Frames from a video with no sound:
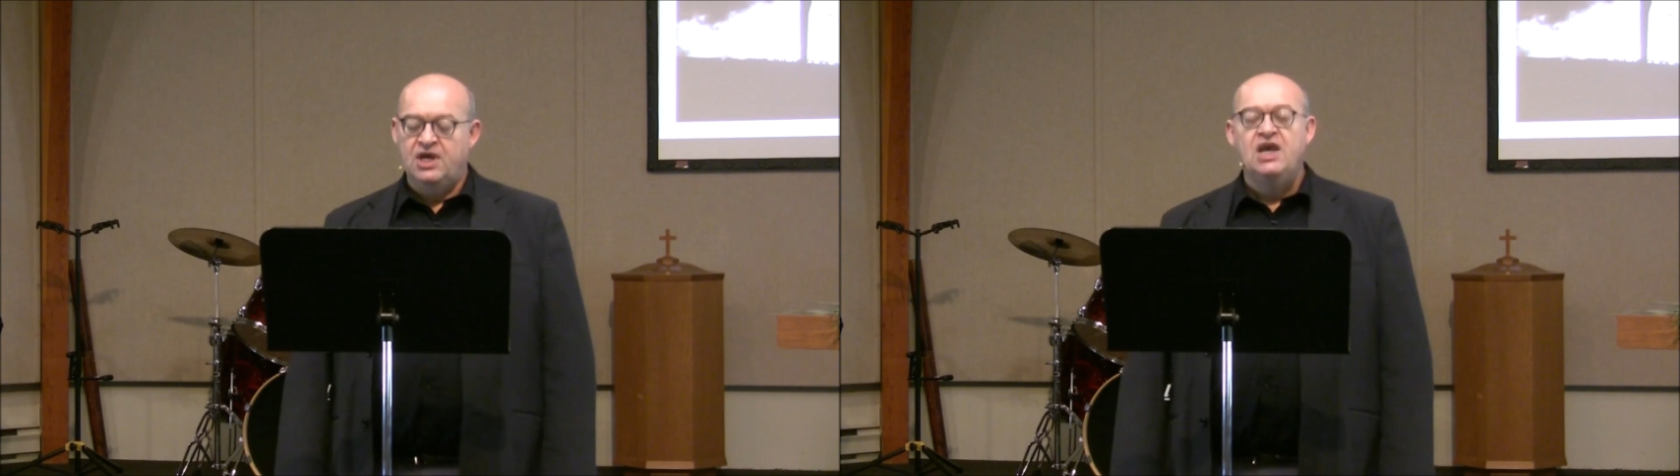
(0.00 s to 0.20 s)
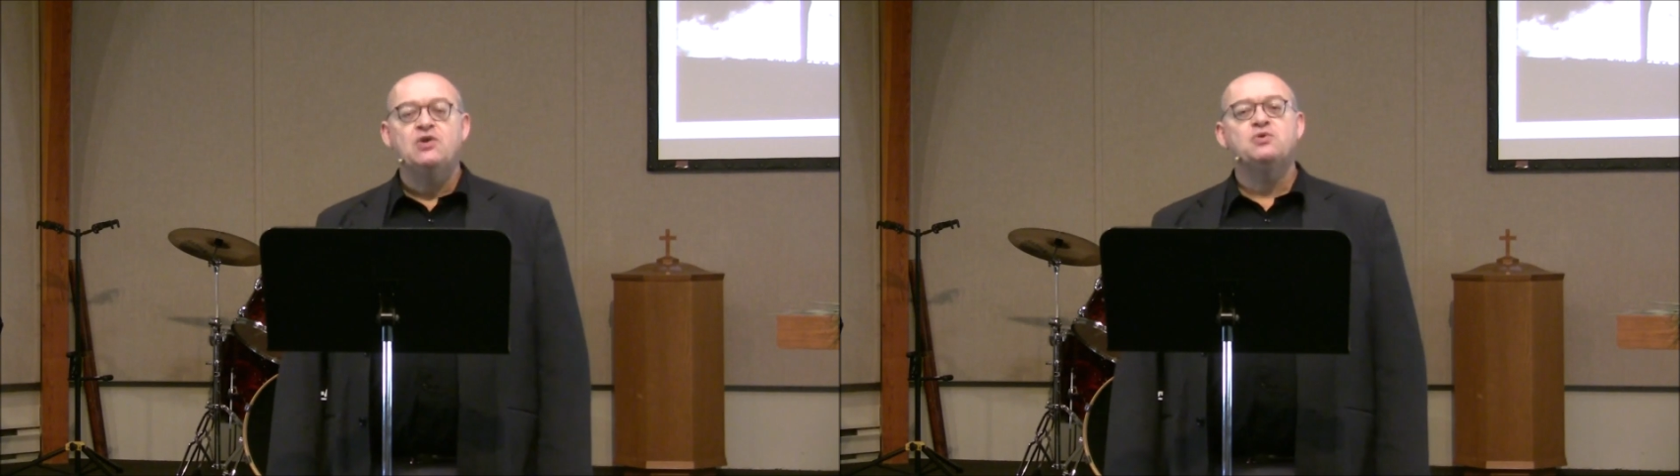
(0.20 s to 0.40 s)

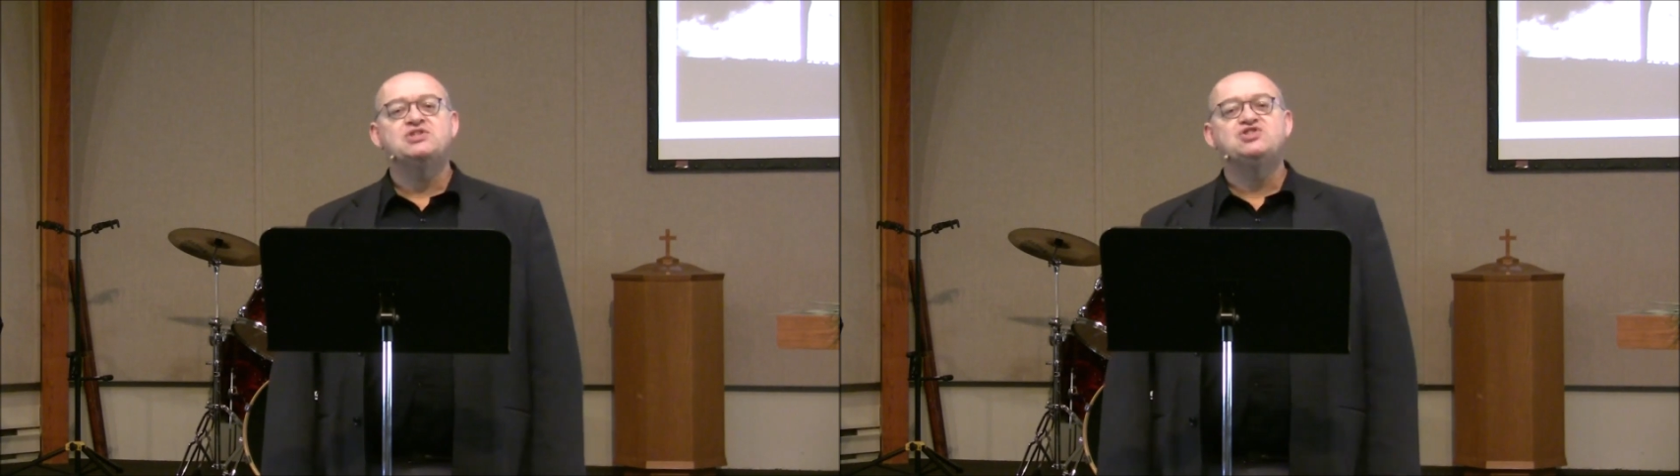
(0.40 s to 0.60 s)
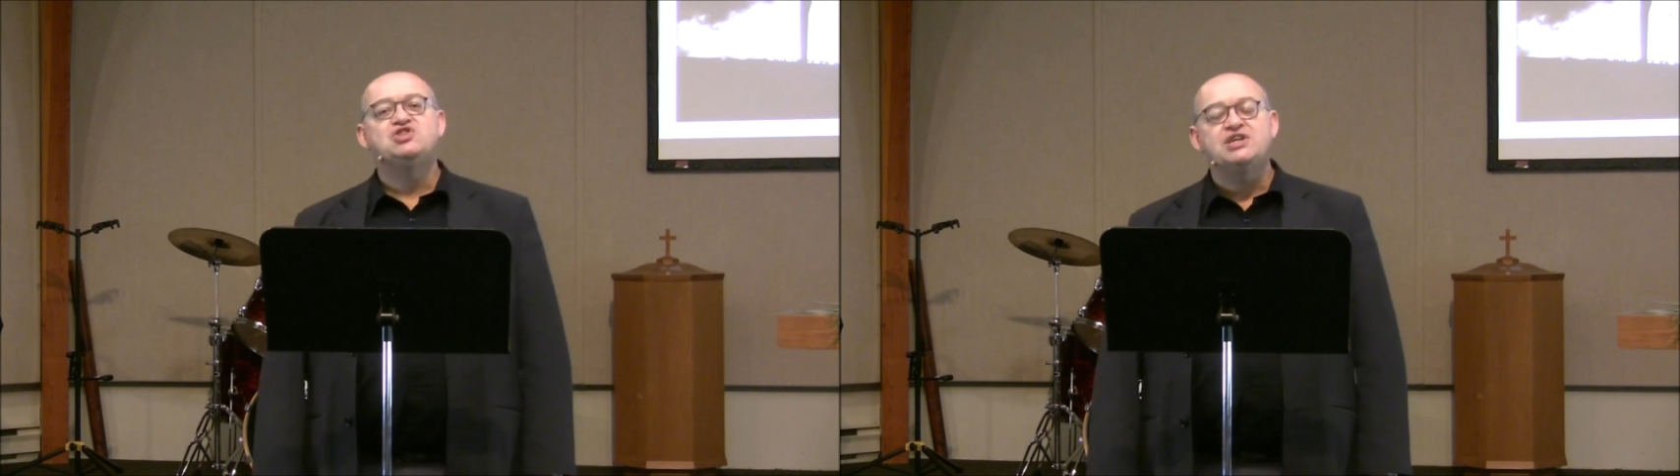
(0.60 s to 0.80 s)
It
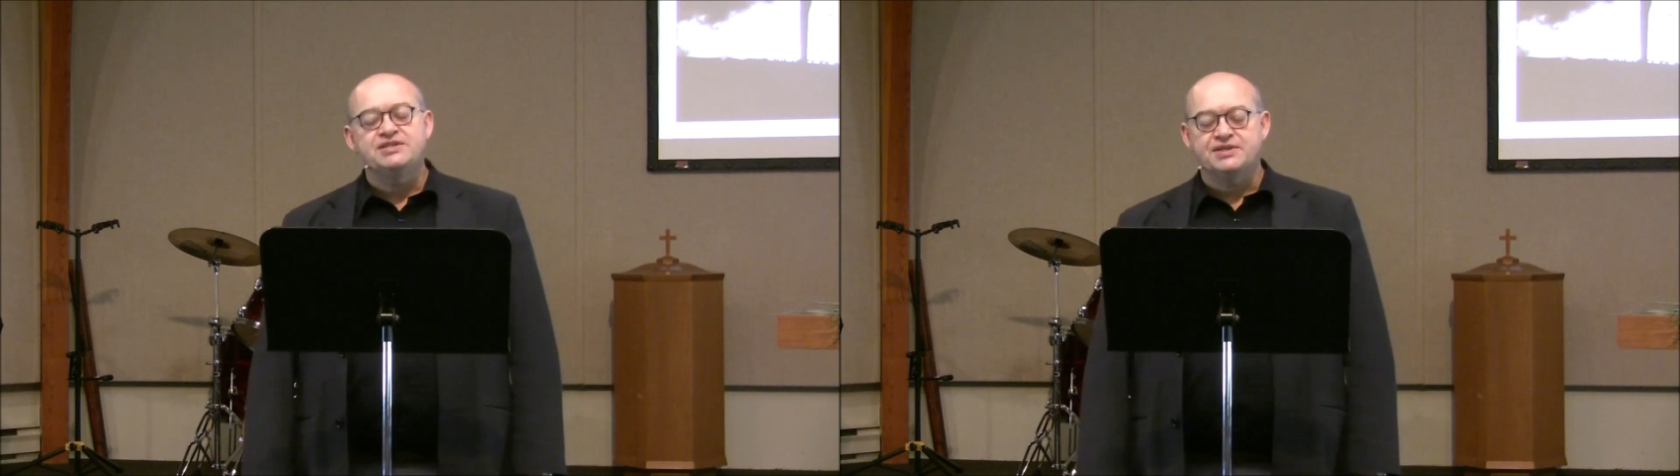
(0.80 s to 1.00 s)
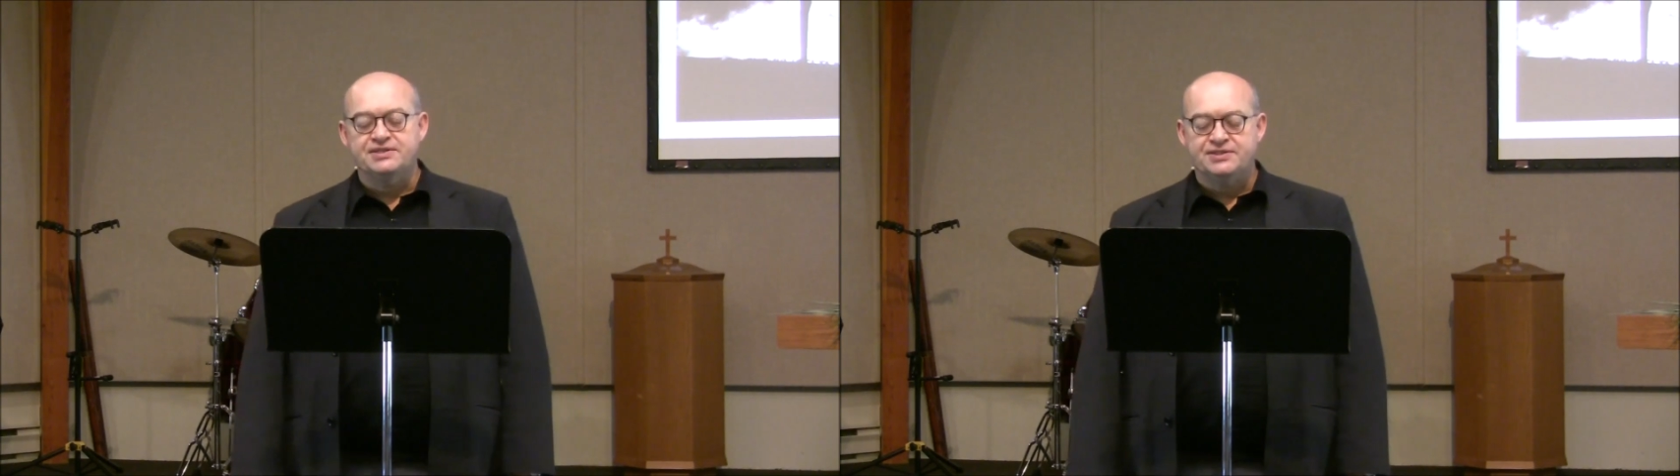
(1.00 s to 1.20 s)
was
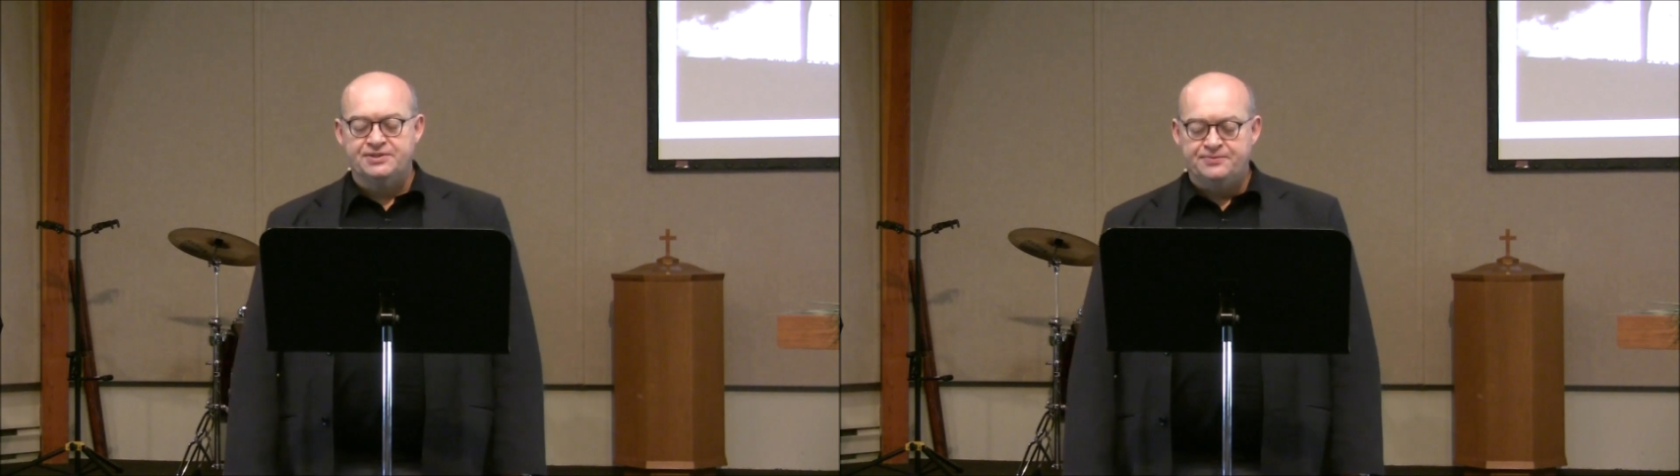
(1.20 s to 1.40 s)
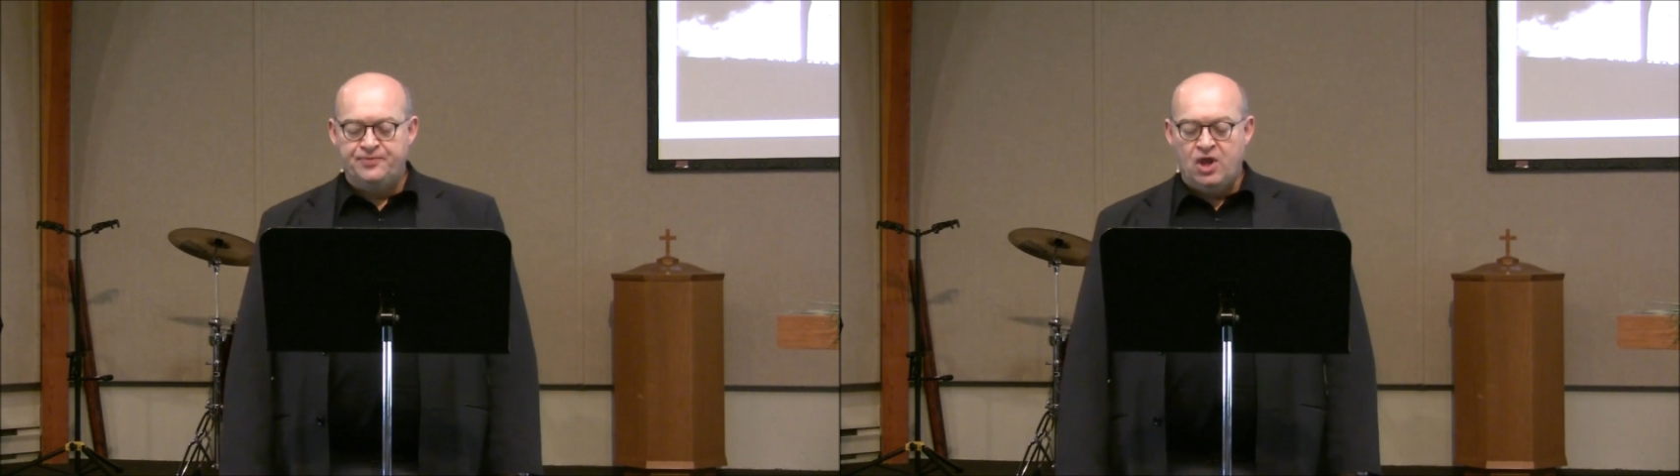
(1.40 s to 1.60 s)
Jesus
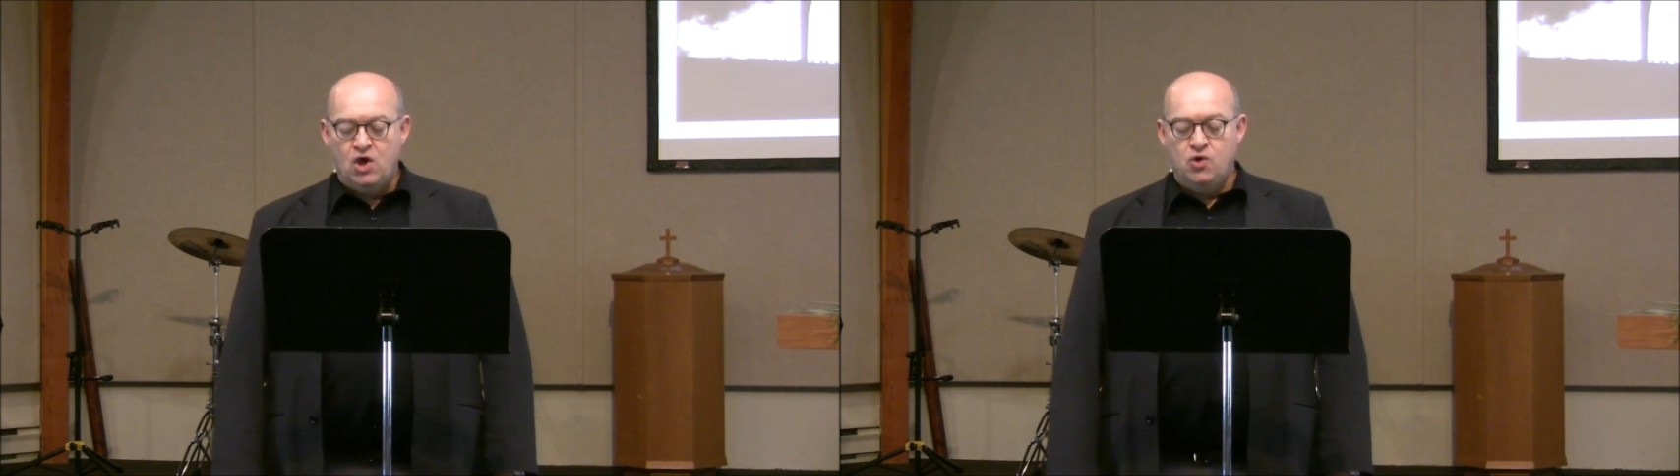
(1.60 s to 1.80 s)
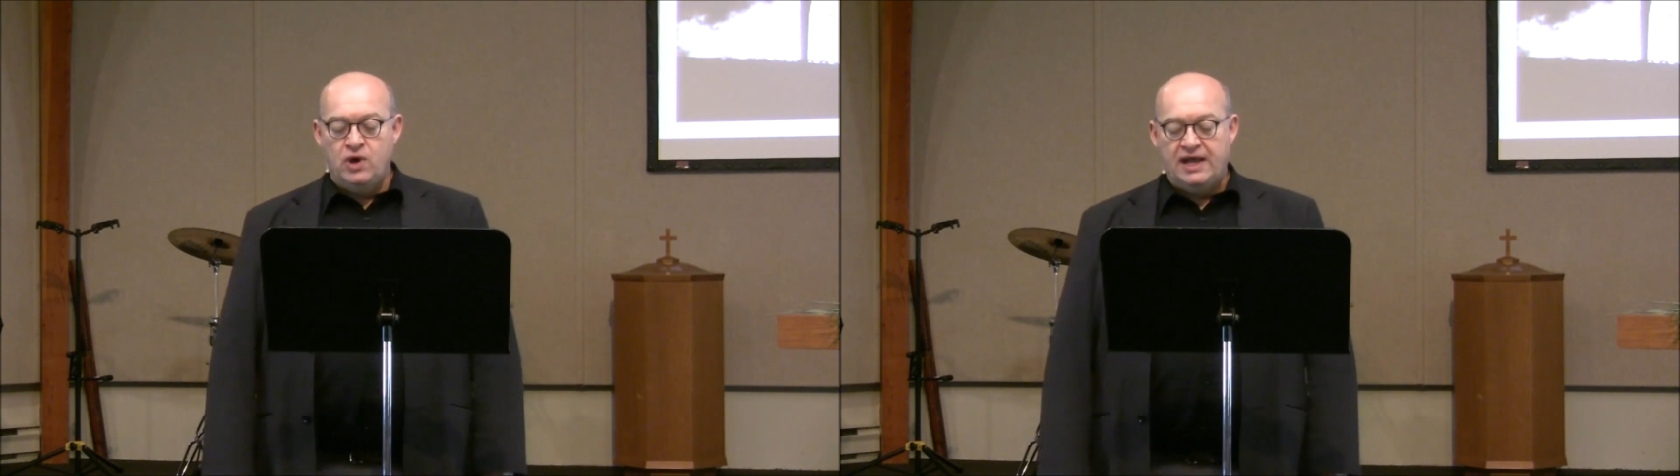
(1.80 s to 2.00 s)

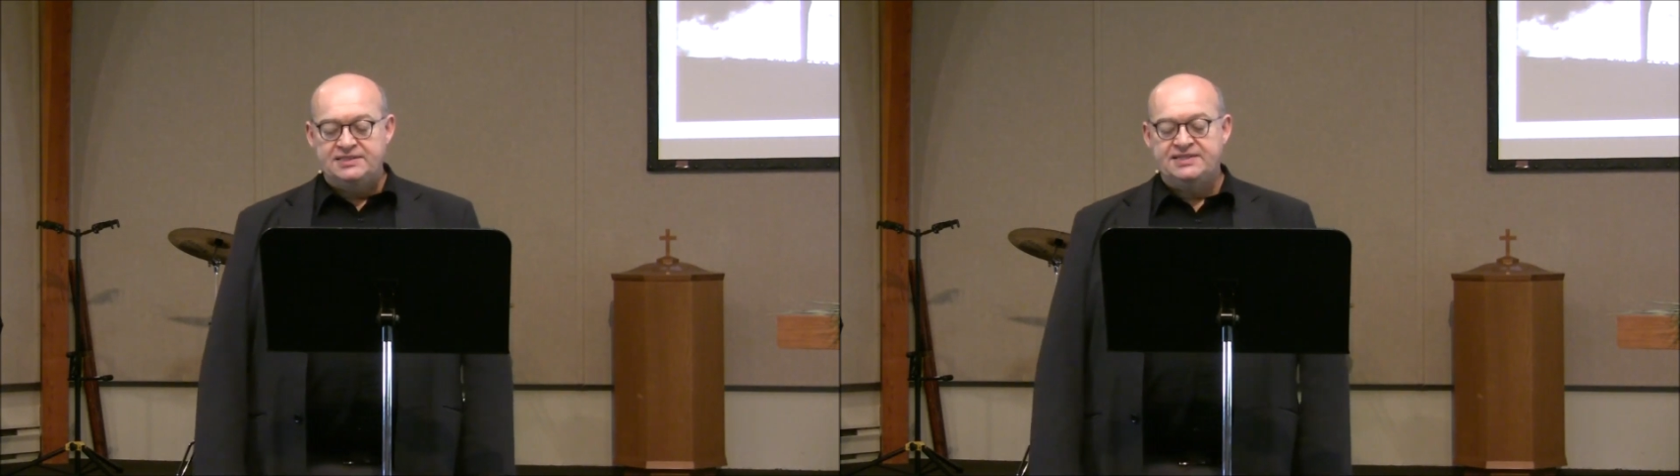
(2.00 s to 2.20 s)
who had